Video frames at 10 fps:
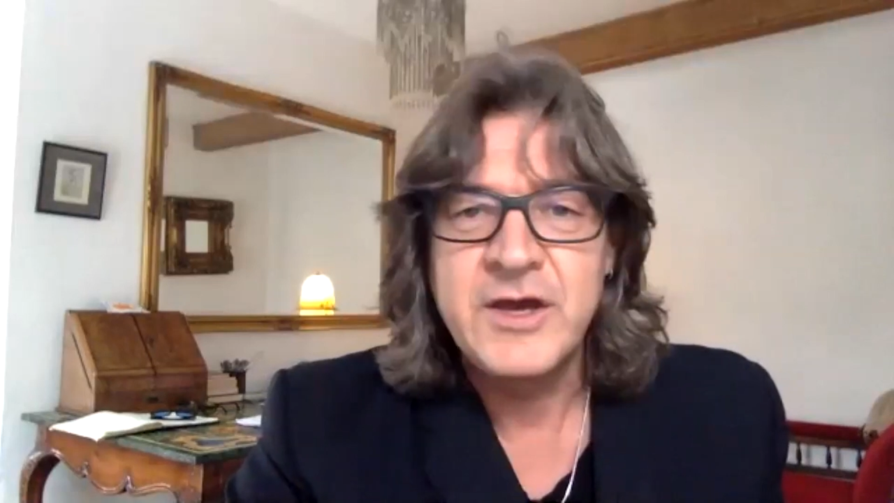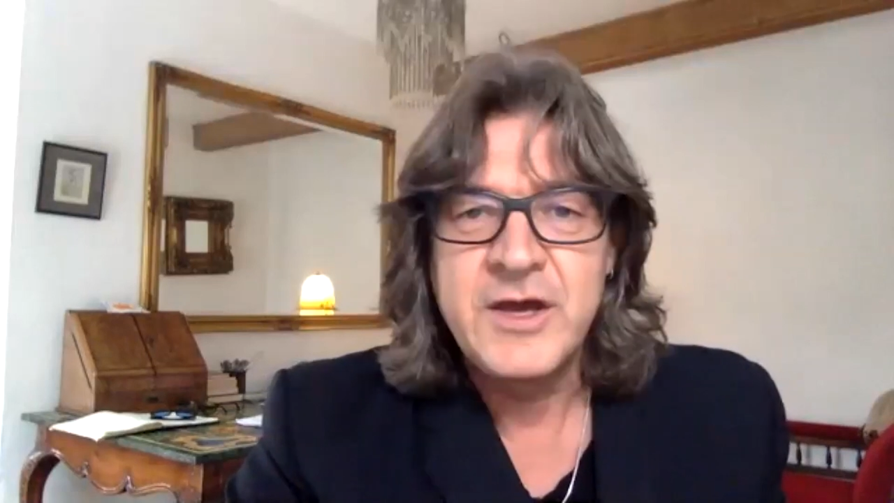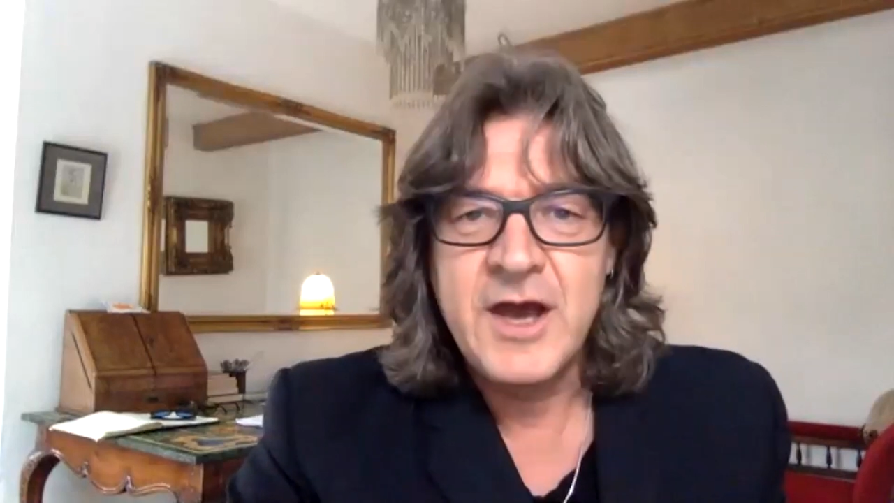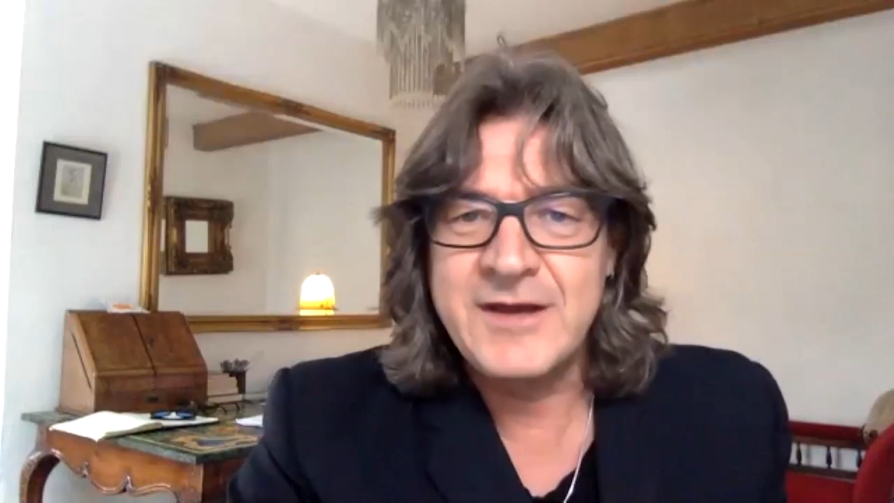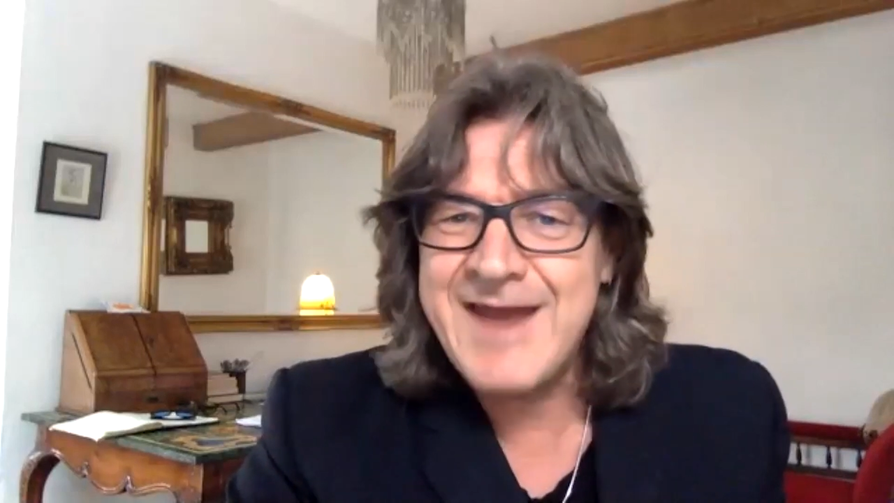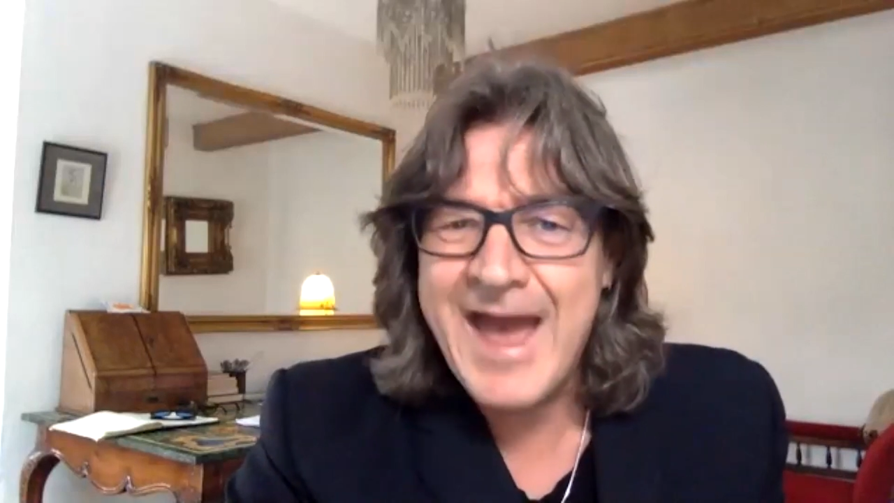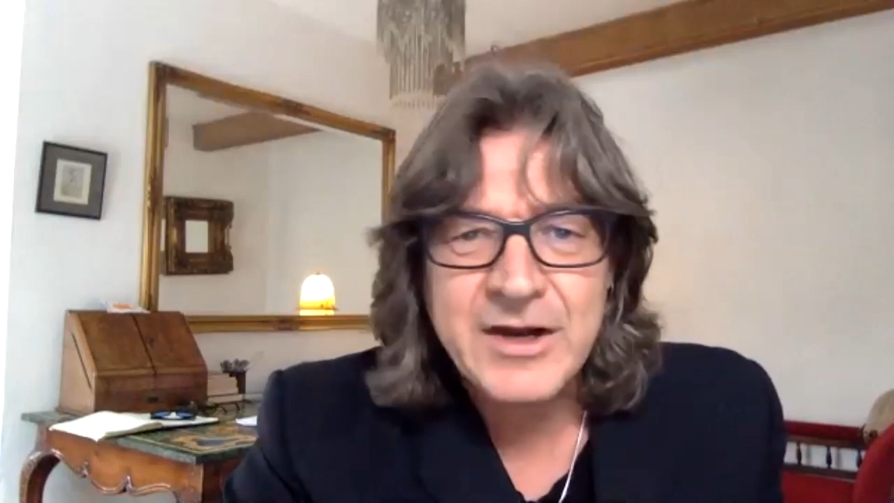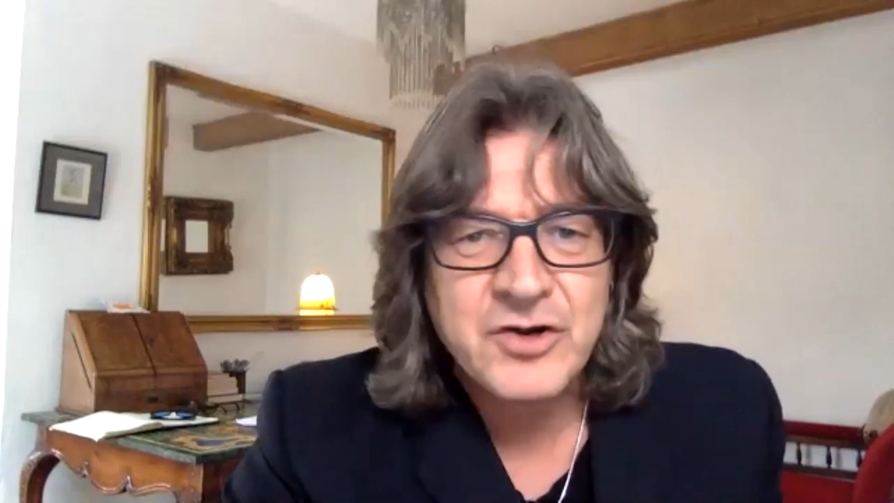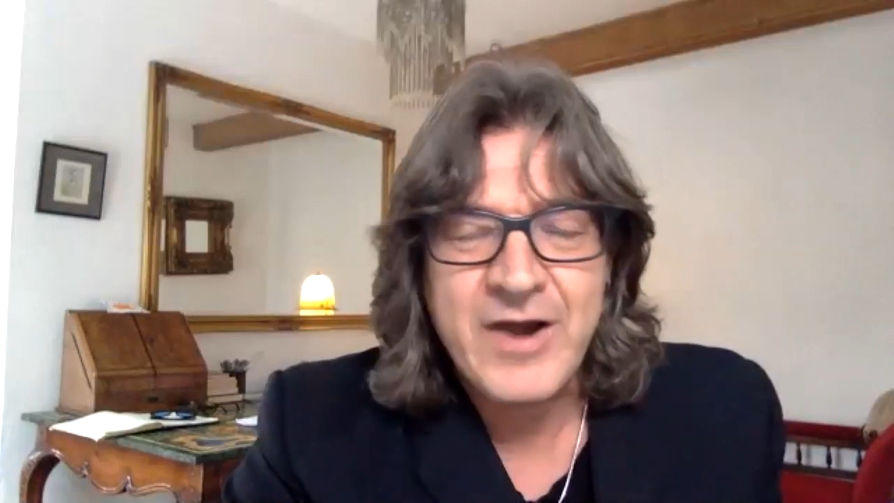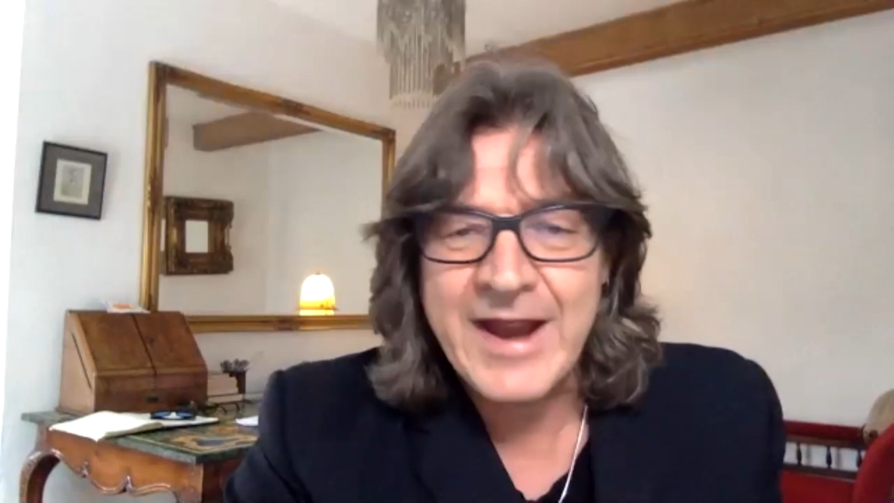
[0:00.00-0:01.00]
a neck
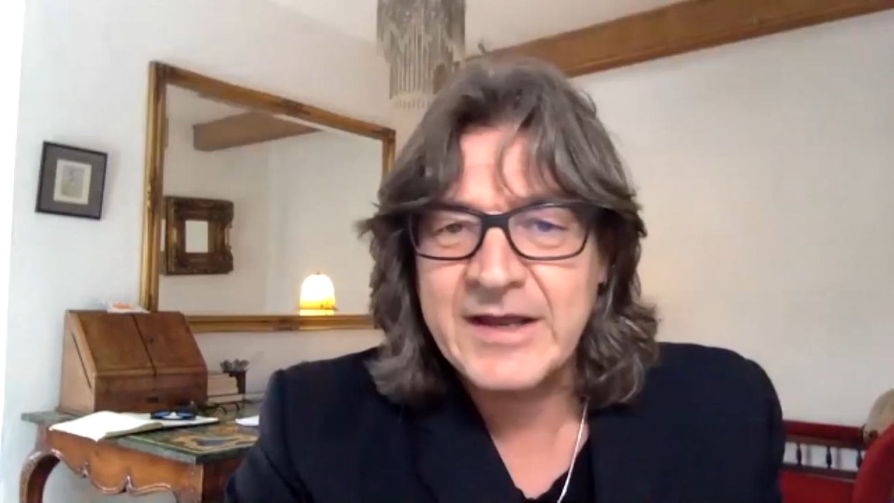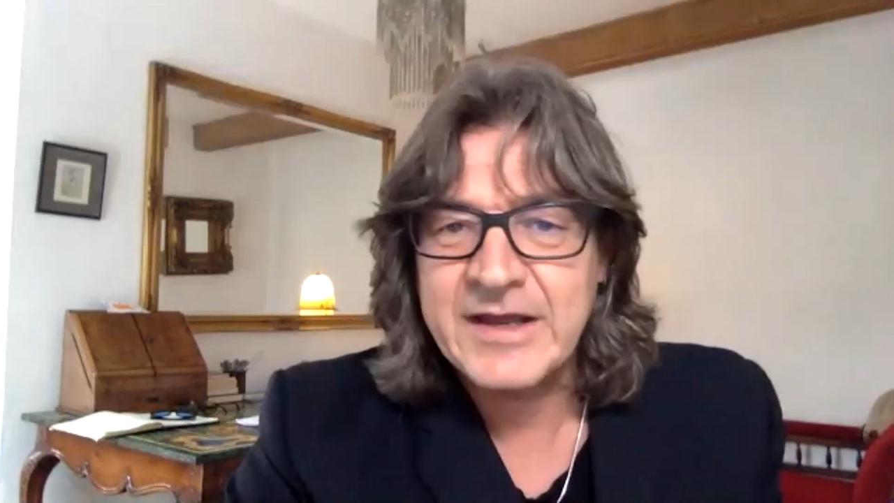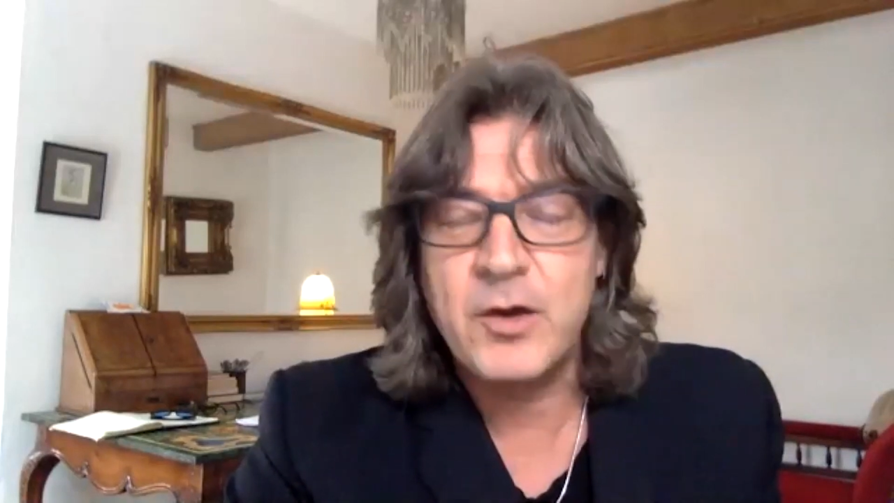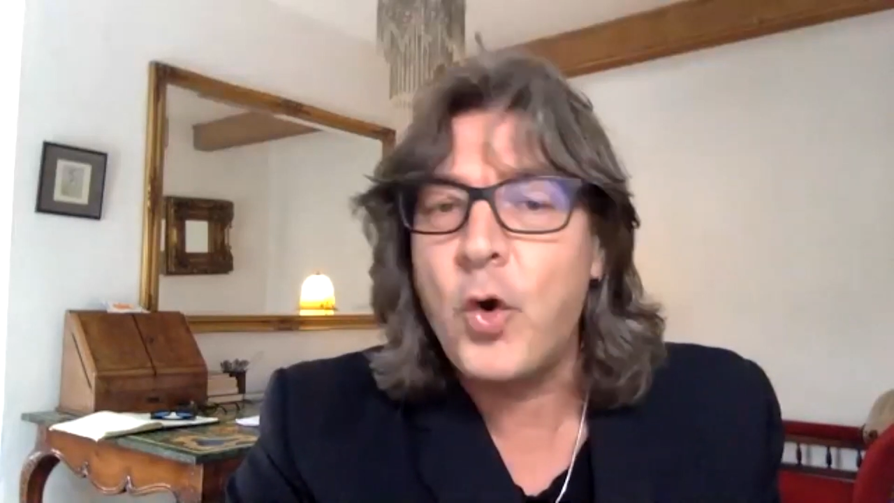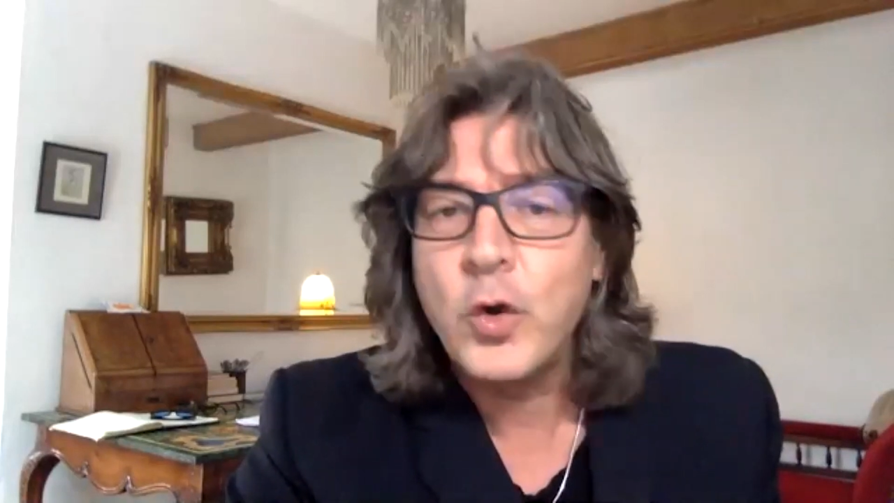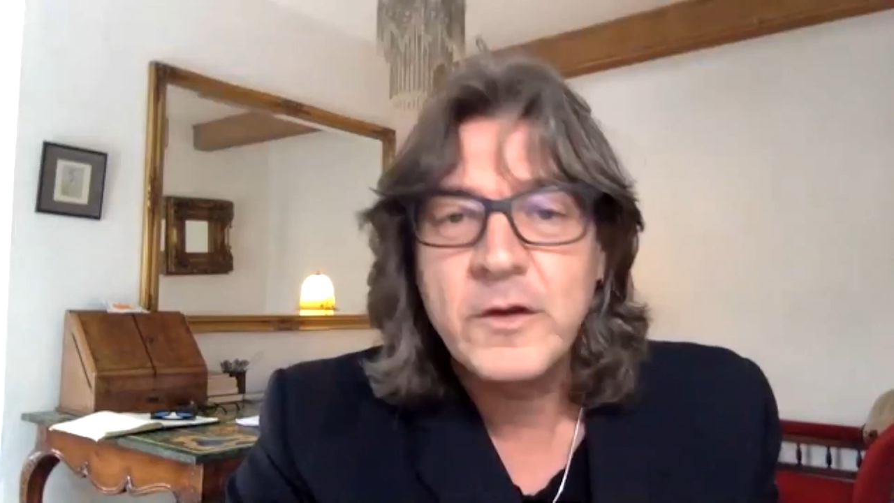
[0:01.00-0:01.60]
crank, all